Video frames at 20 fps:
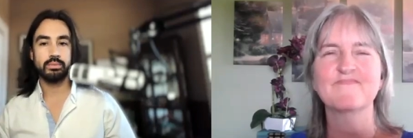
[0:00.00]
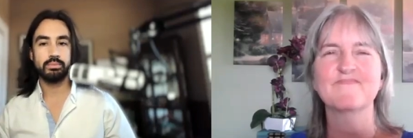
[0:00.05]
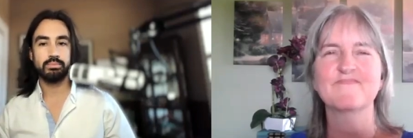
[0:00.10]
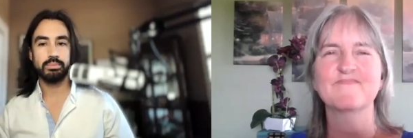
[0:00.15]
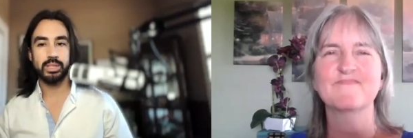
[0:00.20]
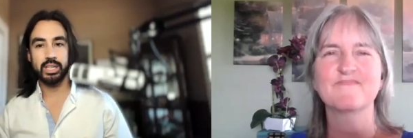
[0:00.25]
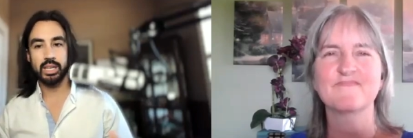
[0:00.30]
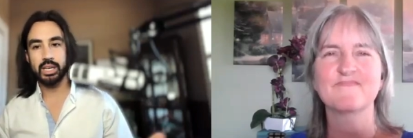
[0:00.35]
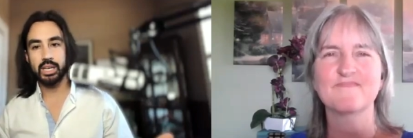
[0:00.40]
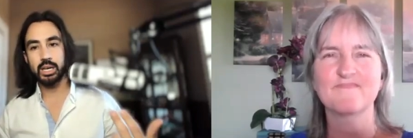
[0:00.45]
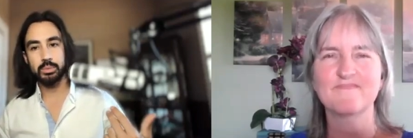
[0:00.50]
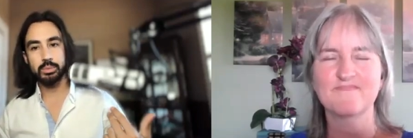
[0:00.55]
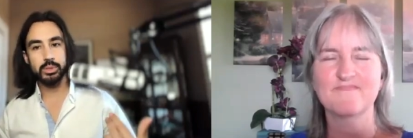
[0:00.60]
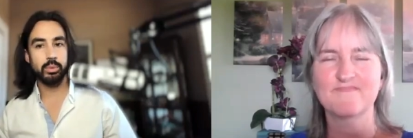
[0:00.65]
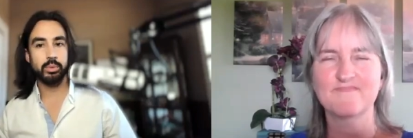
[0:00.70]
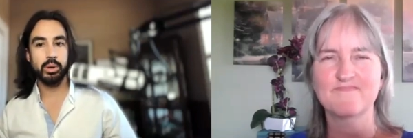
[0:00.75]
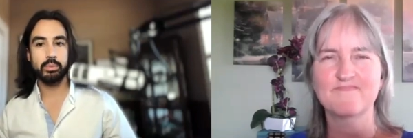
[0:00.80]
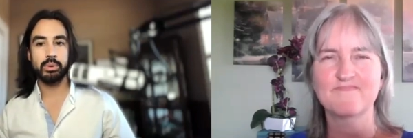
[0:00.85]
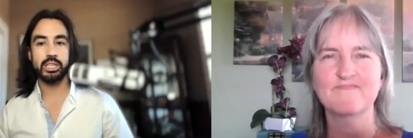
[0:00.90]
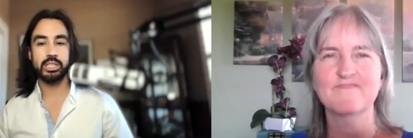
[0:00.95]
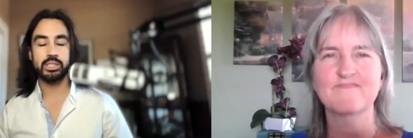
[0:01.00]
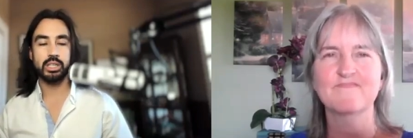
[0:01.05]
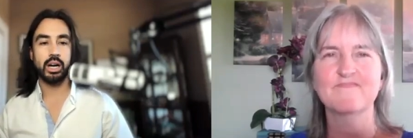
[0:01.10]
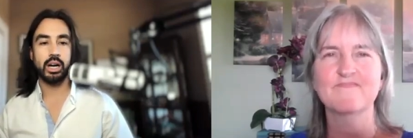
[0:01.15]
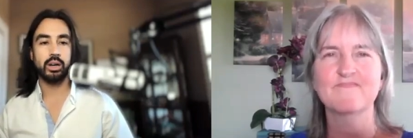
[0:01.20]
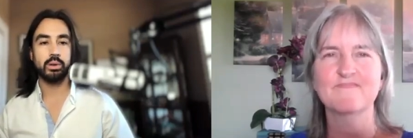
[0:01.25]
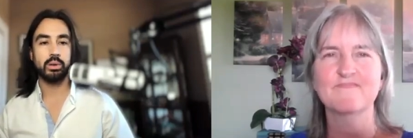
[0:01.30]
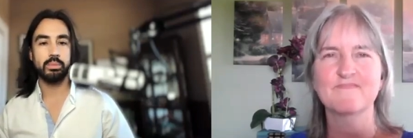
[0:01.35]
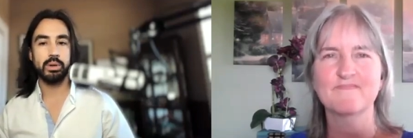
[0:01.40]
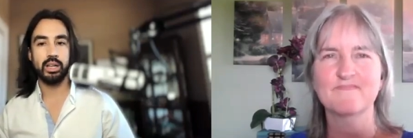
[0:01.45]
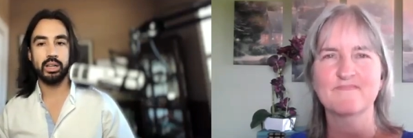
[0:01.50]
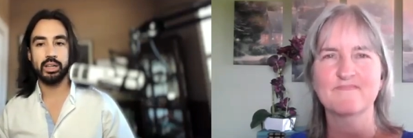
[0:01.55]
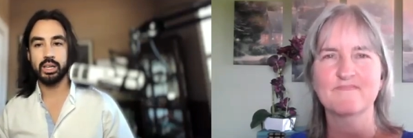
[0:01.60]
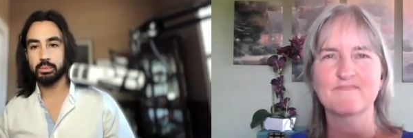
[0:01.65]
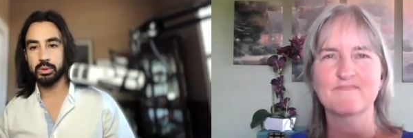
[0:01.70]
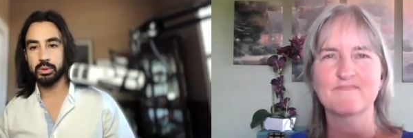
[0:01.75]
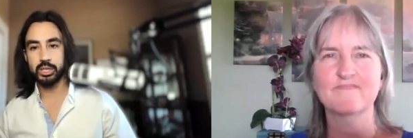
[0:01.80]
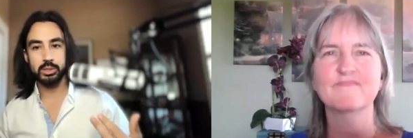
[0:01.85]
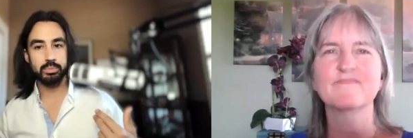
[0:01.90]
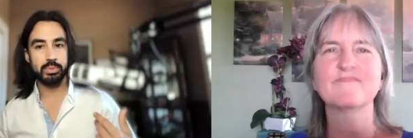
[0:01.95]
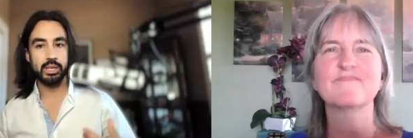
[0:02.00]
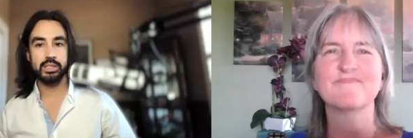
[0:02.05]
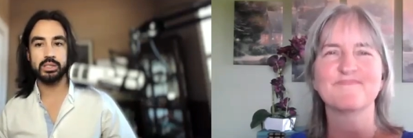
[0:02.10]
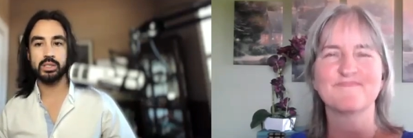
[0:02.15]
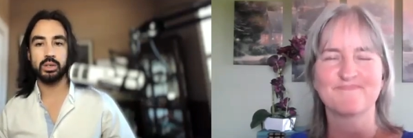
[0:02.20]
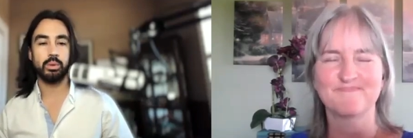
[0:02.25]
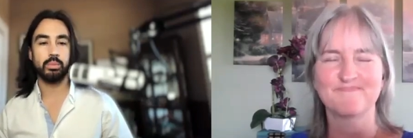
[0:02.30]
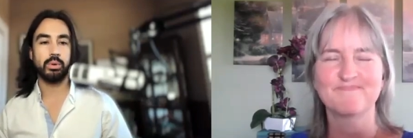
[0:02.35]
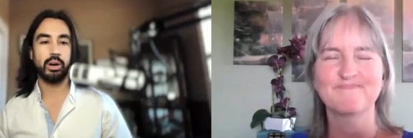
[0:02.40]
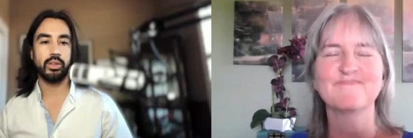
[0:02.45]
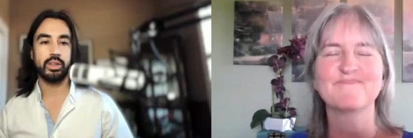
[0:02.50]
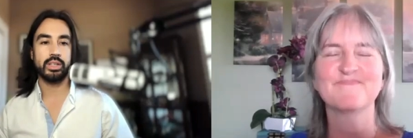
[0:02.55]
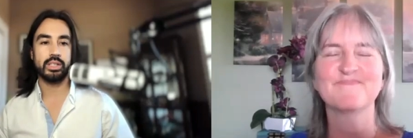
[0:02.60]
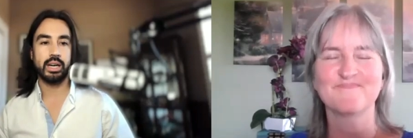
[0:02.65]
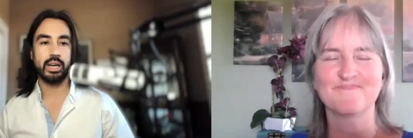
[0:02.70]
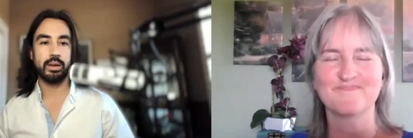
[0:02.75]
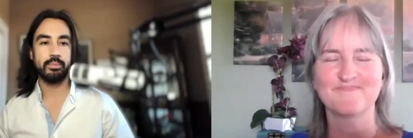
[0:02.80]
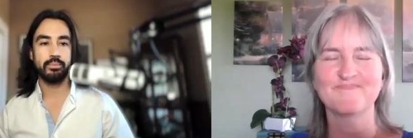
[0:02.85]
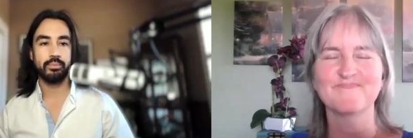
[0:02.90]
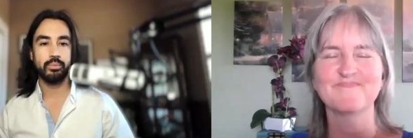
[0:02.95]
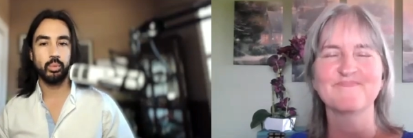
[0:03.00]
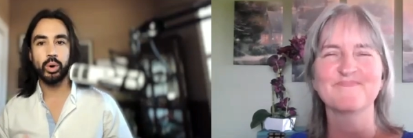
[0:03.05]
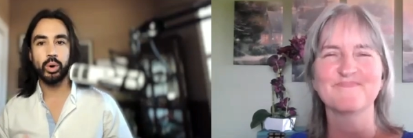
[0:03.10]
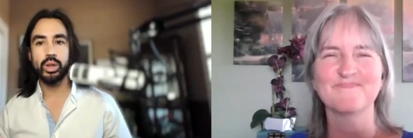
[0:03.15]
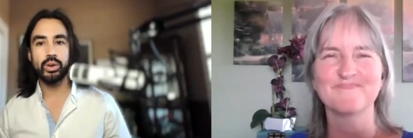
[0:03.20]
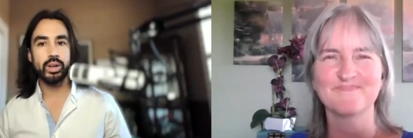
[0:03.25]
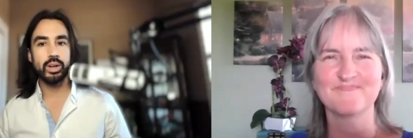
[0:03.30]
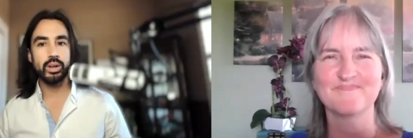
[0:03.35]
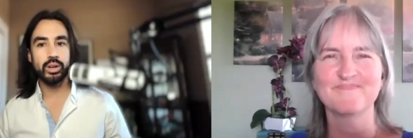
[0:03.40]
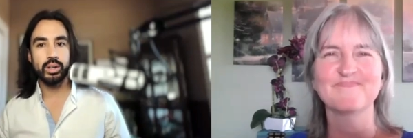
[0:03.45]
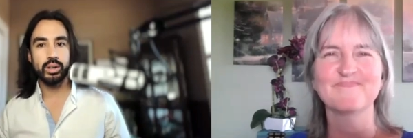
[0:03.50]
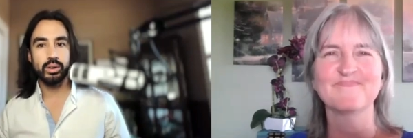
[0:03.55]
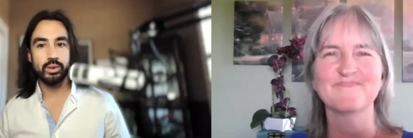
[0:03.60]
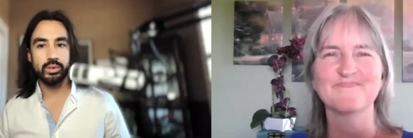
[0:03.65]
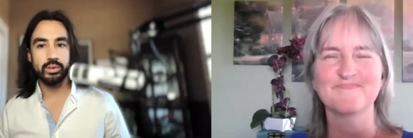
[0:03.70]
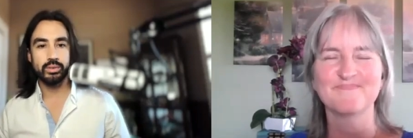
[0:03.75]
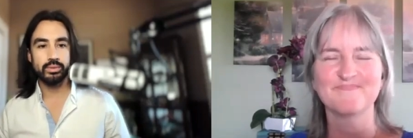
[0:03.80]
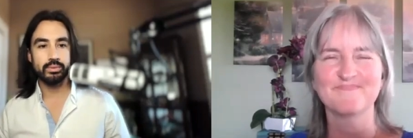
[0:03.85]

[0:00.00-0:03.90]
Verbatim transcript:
Speaker 1: But then he comes home and he brings Taco Bell. He brings pizza home all the time. What are you going to do?